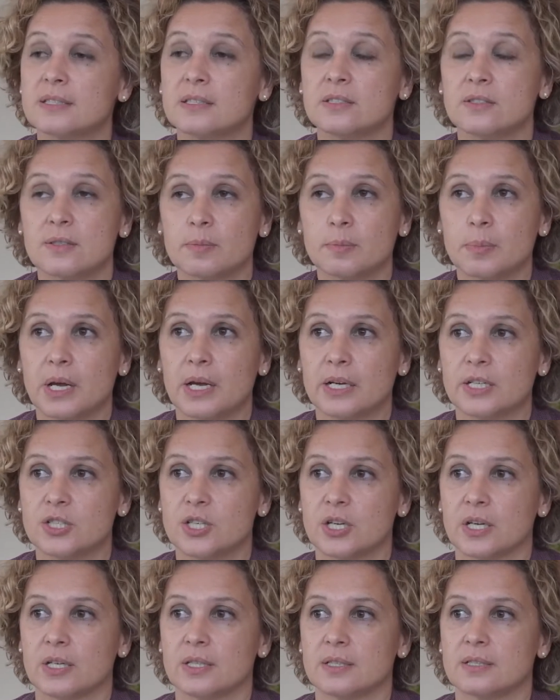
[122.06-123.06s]
in supply
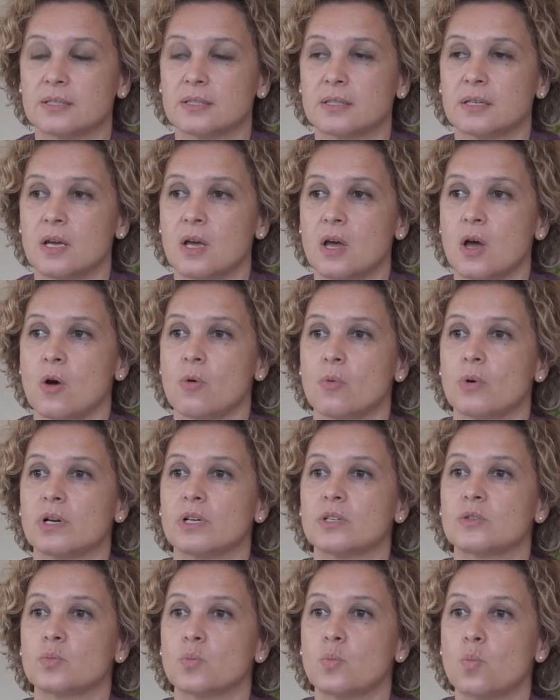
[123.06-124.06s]
chains.
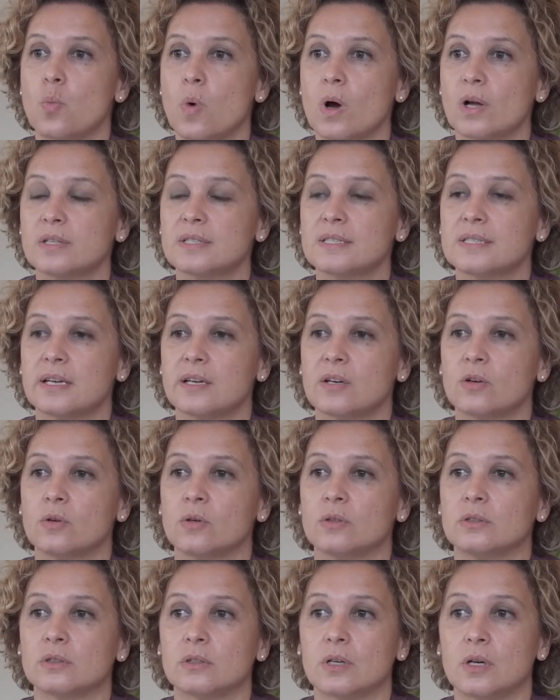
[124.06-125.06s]
Whereas one
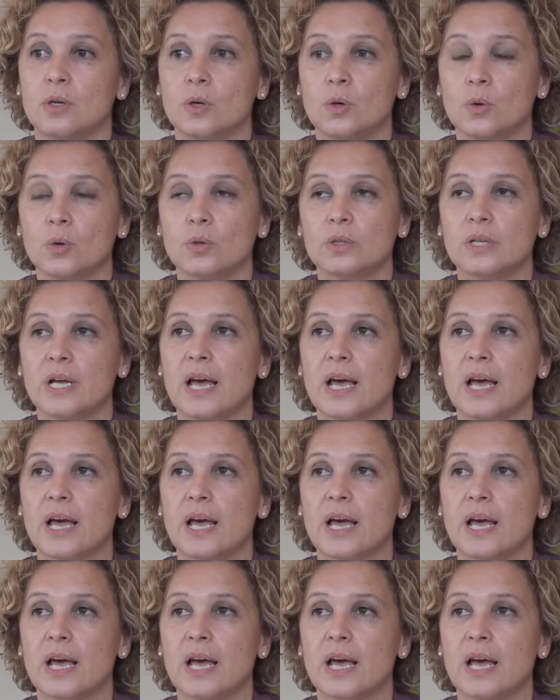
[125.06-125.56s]
stakeholder alone